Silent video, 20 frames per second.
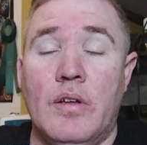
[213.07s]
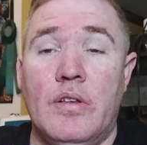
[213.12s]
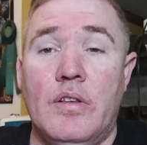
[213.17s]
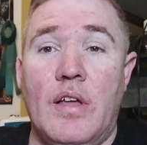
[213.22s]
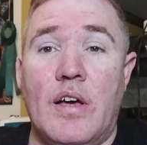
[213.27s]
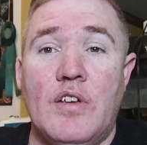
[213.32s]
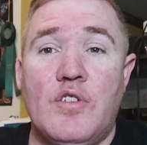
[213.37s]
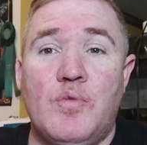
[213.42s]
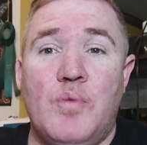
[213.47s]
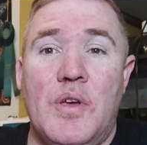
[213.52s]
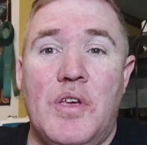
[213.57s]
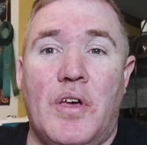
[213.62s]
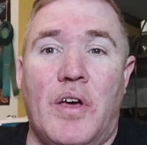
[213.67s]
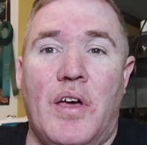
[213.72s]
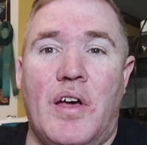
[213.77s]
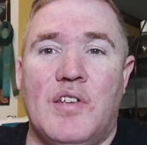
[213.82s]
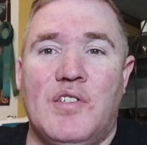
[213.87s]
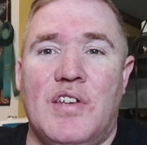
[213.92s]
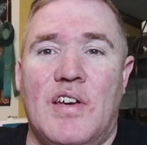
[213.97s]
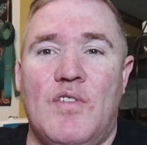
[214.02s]
Last week I
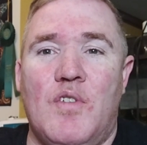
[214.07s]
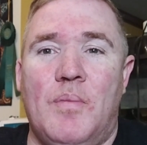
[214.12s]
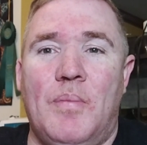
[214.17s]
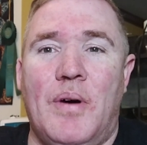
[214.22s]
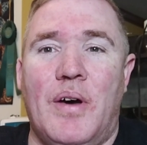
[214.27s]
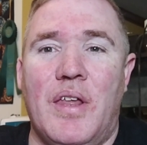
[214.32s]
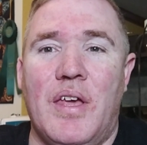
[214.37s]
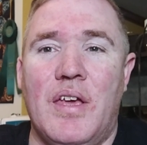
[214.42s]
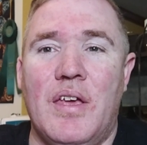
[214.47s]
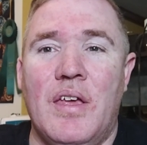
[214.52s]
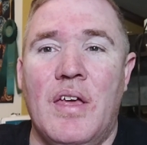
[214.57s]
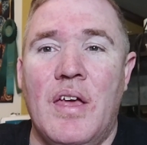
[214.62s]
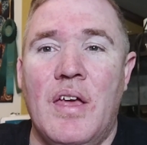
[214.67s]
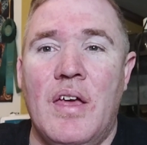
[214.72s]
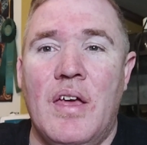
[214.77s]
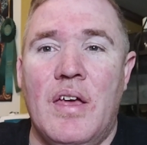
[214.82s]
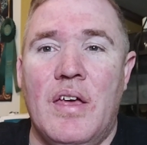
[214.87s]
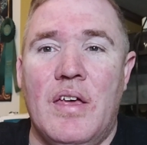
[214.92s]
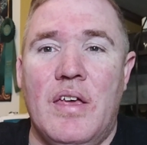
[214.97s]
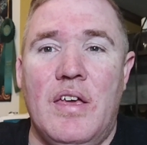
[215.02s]
asked everybody
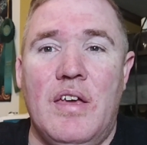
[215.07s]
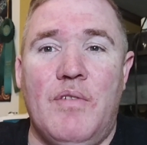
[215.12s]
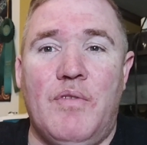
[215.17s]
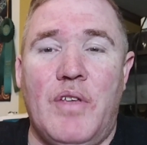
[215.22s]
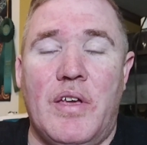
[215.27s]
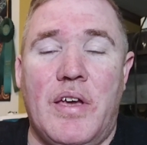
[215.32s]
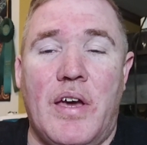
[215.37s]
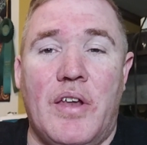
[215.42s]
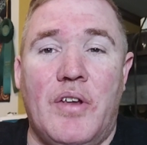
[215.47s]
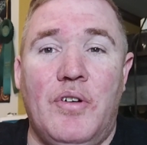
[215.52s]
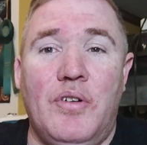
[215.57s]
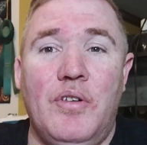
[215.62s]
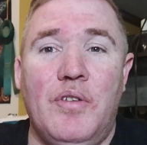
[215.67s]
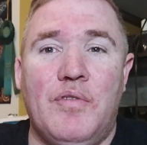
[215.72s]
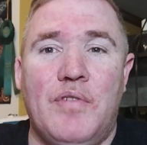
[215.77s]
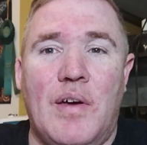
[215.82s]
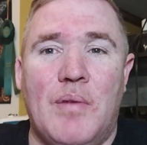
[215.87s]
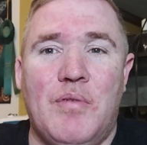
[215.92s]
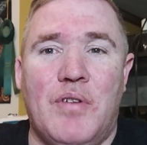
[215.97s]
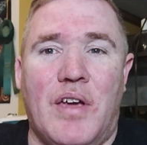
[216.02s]
if they cut all the
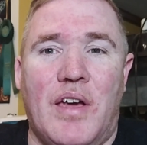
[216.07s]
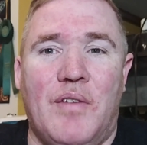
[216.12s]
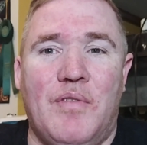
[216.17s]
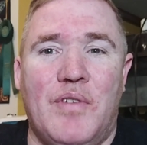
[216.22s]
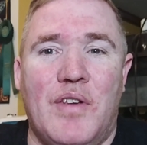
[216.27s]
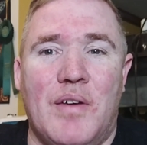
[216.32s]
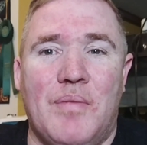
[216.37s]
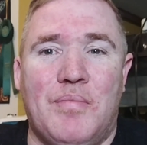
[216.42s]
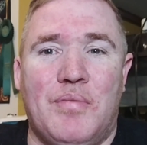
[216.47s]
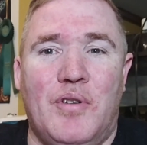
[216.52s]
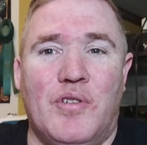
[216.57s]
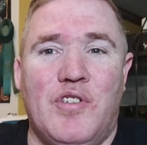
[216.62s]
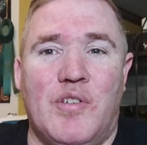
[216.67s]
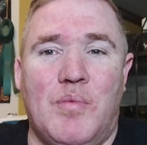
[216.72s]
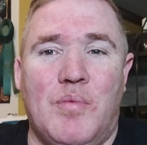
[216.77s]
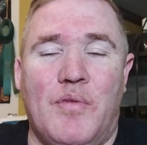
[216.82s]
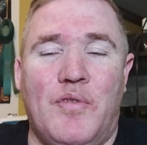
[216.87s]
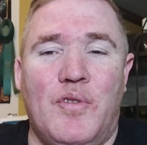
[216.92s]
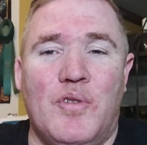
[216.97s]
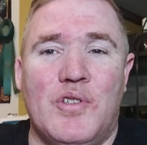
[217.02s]
fabric out for their
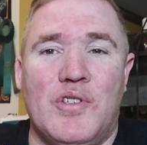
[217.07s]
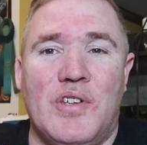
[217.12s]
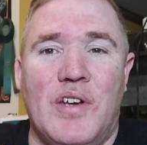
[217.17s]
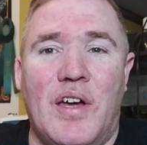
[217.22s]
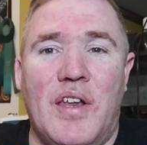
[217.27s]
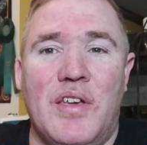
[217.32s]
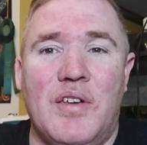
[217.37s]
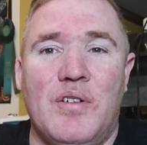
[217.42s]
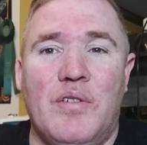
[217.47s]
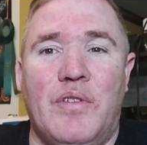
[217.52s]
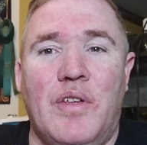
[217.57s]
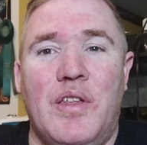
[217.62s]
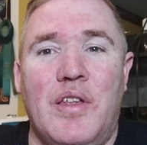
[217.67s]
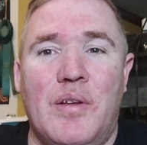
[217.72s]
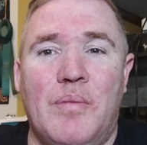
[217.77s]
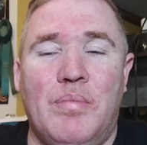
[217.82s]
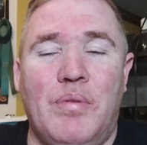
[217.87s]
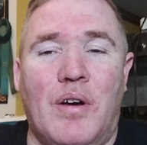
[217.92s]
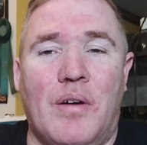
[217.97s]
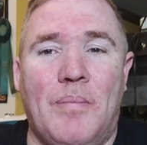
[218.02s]
project before starting or if they did
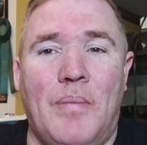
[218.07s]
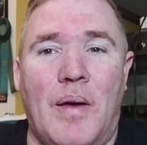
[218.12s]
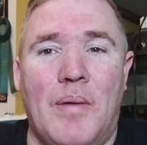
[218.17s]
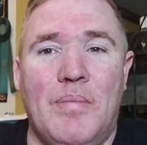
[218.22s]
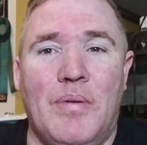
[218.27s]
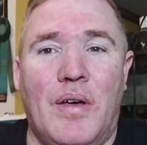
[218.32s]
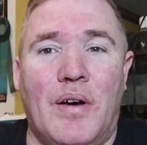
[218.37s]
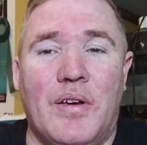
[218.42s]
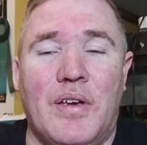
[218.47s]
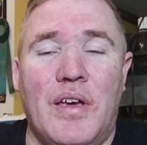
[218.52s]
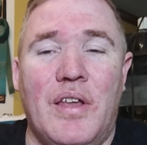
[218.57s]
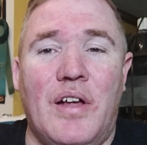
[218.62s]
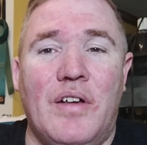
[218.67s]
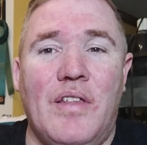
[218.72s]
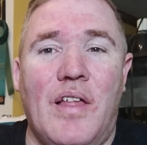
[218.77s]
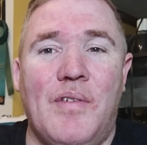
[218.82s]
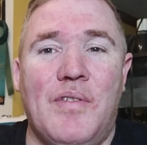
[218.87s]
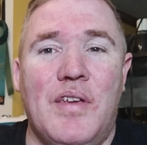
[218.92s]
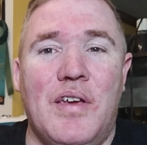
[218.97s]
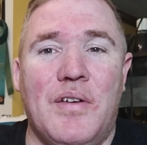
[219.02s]
it block by block, and I
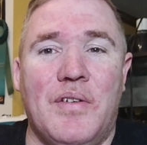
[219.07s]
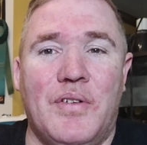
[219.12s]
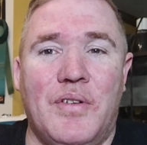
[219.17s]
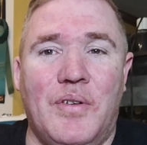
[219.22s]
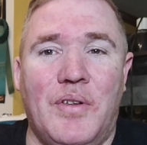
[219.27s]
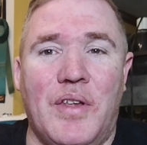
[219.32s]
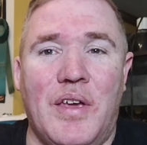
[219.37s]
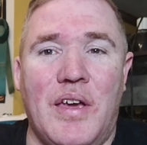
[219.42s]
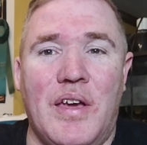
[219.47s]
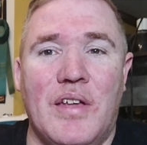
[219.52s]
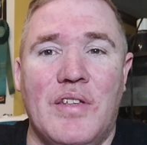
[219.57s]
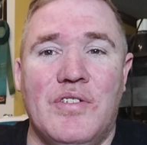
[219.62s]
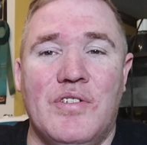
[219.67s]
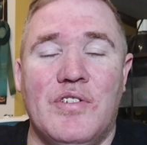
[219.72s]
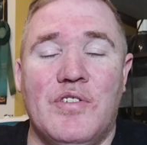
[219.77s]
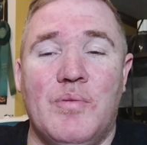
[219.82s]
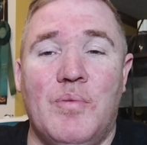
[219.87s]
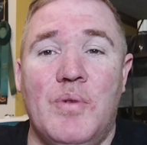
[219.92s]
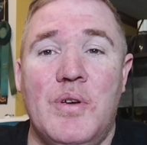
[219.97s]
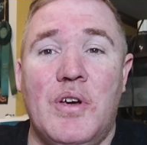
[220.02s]
loved hearing all the
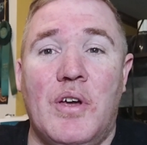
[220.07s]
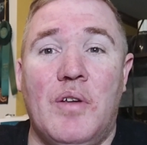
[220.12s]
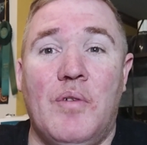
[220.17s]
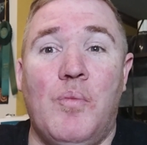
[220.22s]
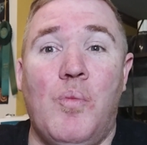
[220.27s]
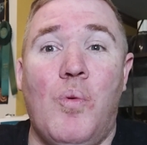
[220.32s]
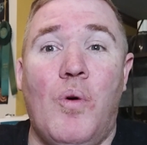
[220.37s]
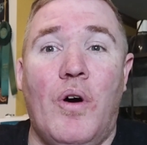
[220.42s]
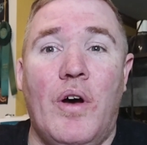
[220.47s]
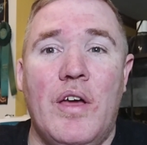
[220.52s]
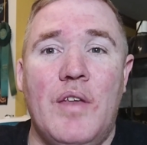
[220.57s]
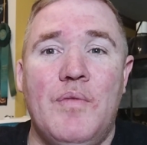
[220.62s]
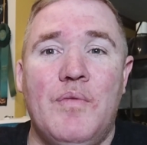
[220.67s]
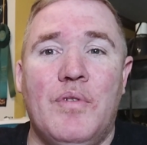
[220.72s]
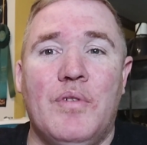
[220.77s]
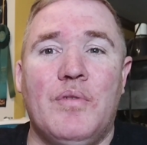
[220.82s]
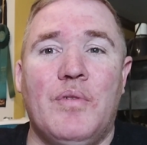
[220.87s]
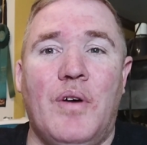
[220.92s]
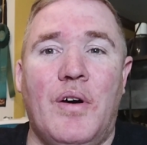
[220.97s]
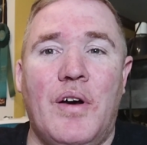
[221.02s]
answers. We got a wide
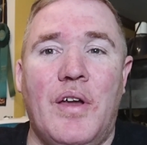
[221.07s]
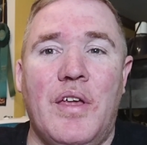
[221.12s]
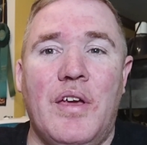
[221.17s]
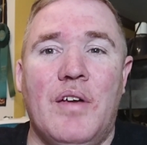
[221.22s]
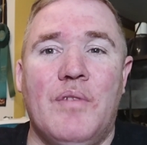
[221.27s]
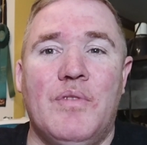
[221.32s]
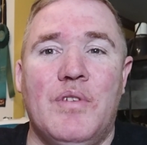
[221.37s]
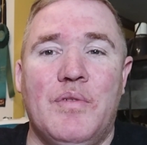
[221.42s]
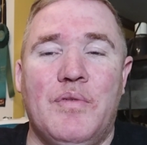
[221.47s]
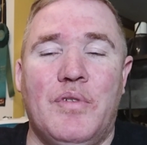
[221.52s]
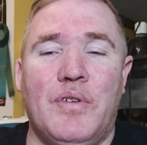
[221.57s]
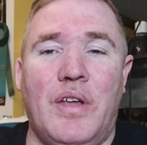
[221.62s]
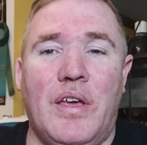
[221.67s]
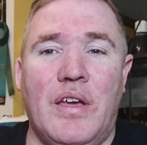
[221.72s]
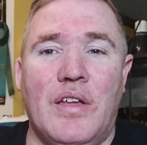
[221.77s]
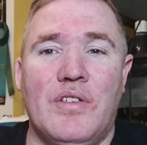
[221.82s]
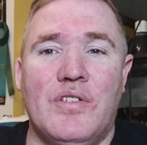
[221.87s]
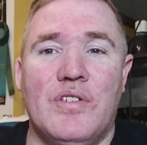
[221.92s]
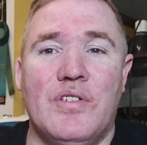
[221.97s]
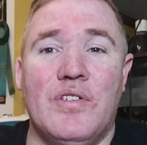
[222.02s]
variety of different
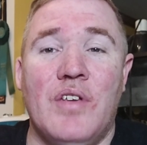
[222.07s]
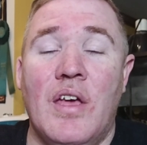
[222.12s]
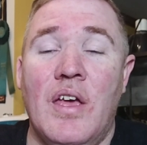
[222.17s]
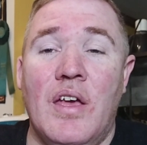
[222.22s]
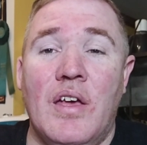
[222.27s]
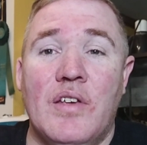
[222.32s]
answers.